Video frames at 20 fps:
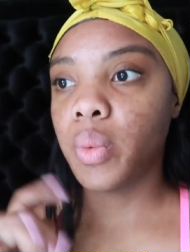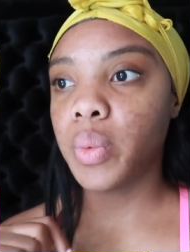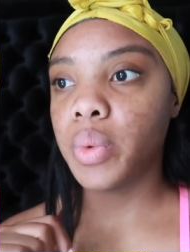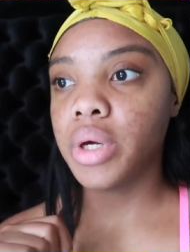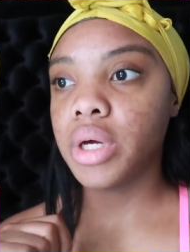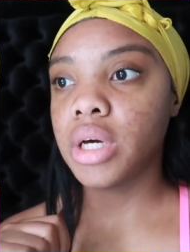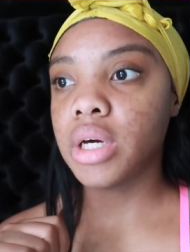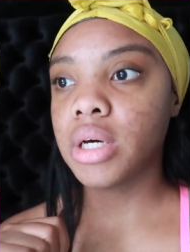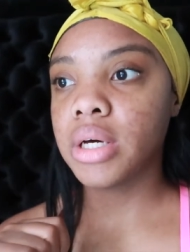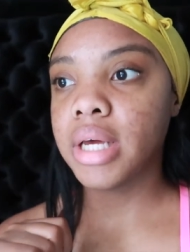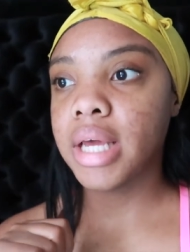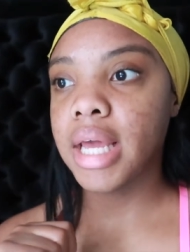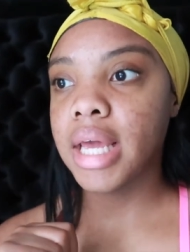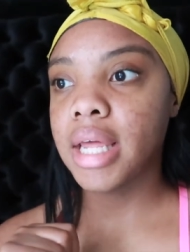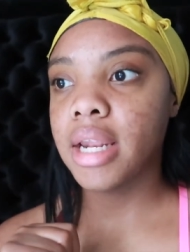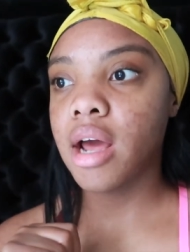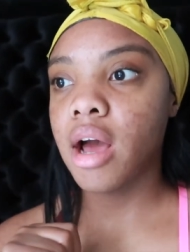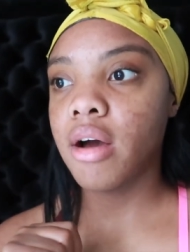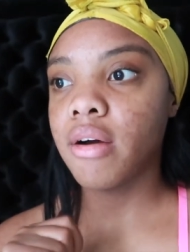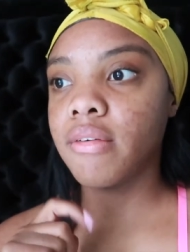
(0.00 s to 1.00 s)
we'll
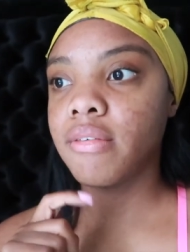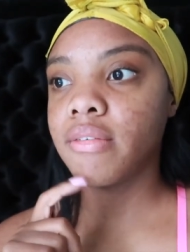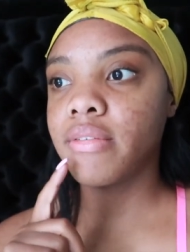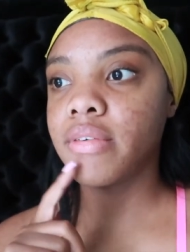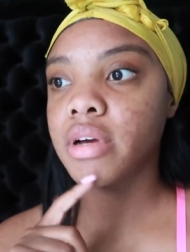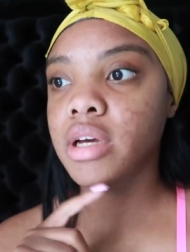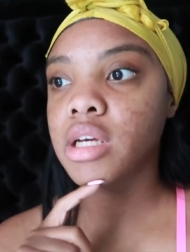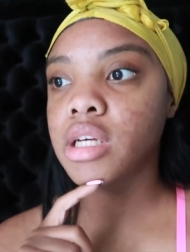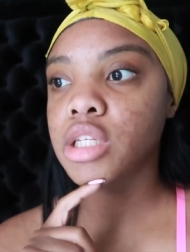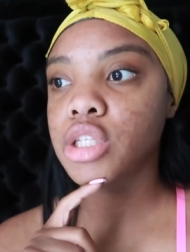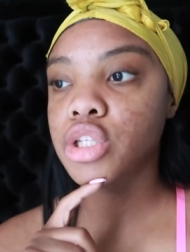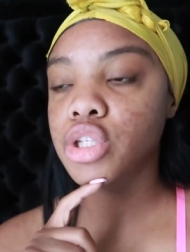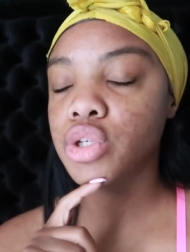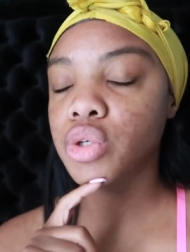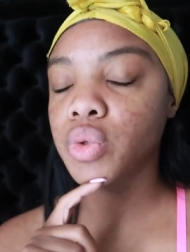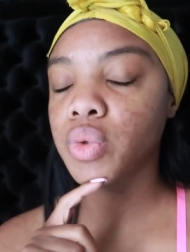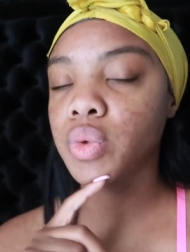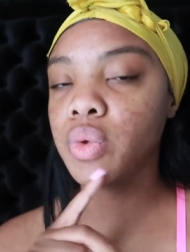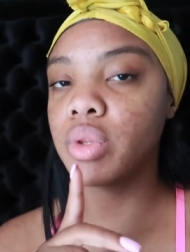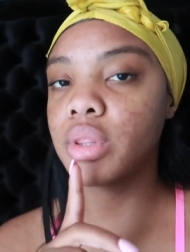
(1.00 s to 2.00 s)
head off
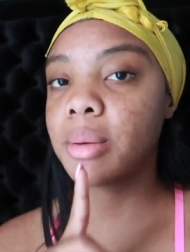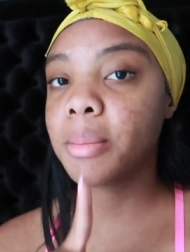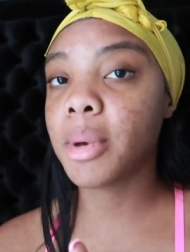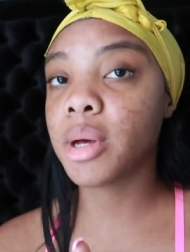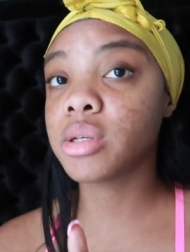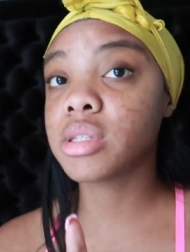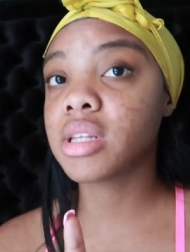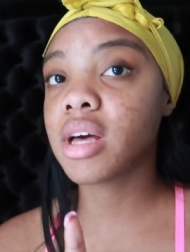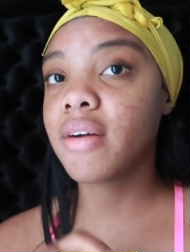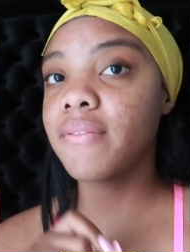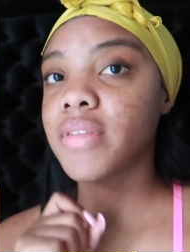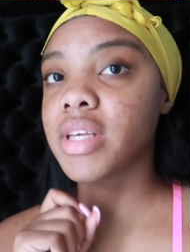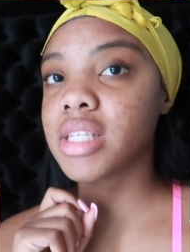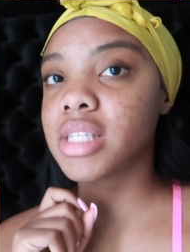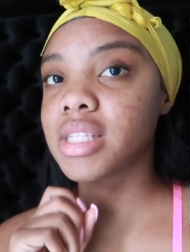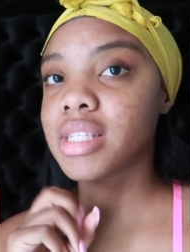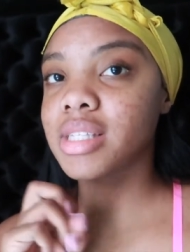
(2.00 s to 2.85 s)
to the post office.